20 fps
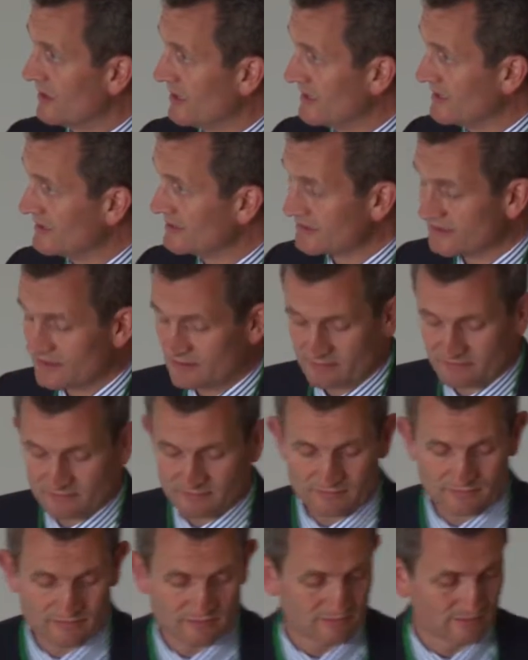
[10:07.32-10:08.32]
is
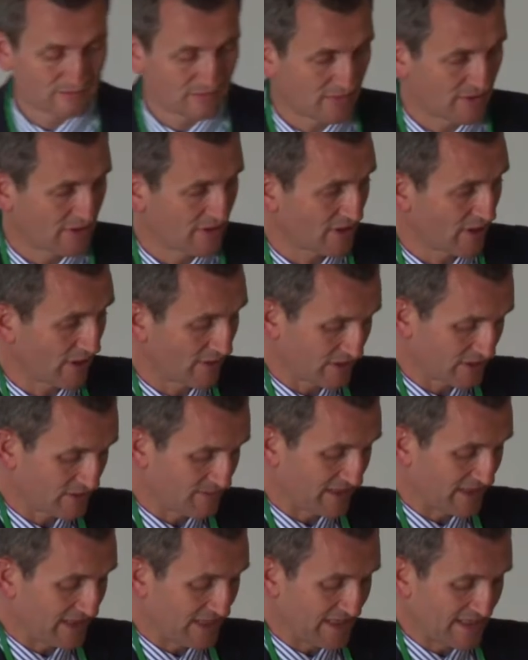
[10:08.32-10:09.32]
going to
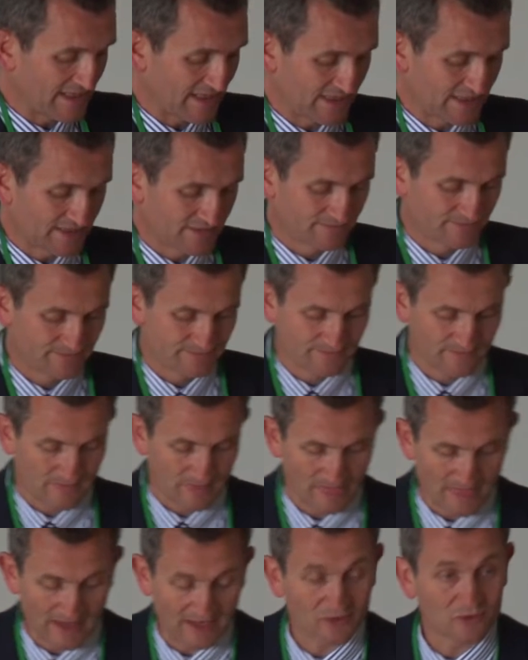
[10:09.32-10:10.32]
be needed.
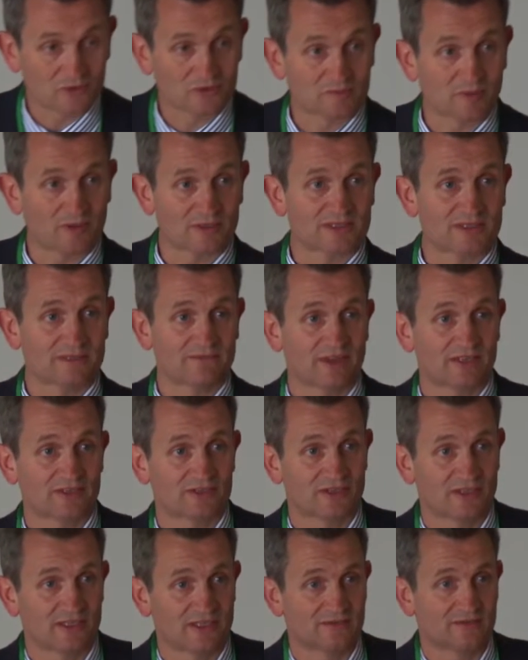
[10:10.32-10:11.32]
And of course, policy
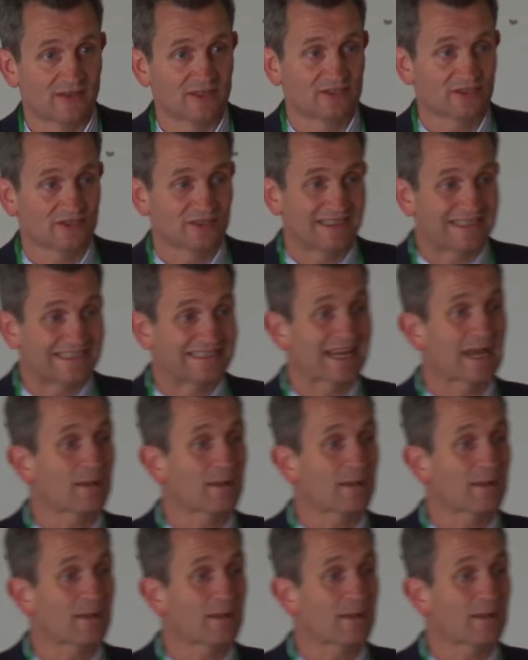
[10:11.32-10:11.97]
intervention is